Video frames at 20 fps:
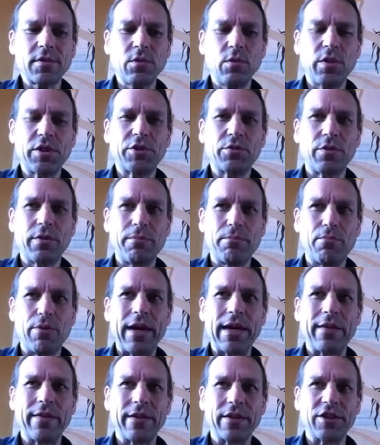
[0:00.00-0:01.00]
which would
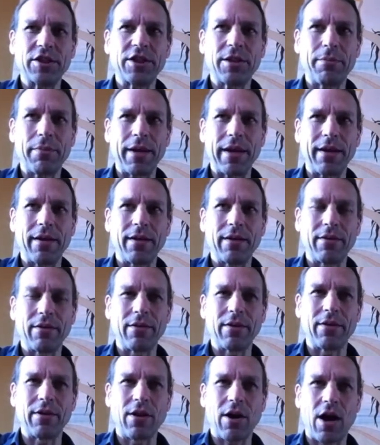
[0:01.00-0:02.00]
bring the shipping
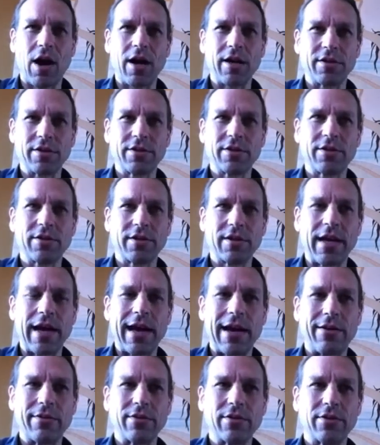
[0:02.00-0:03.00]
costs
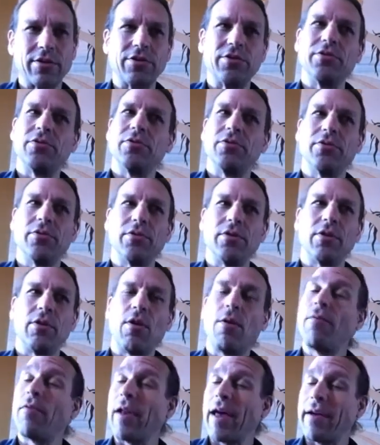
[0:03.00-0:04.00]
down to,
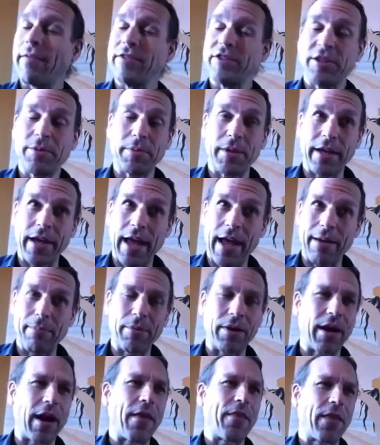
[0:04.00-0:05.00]
hopefully, I haven't shipped it yet,
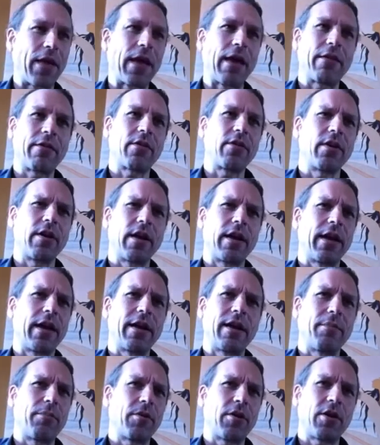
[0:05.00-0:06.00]
but I think it's going to
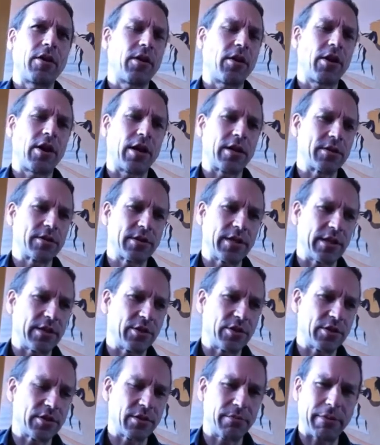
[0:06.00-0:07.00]
end up costing
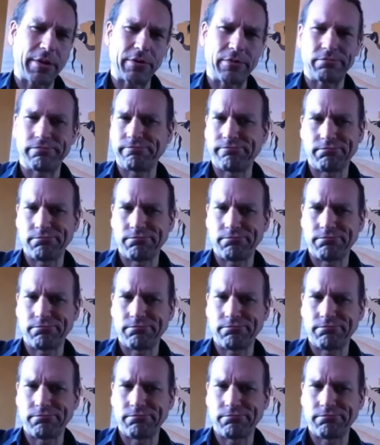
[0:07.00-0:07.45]
just about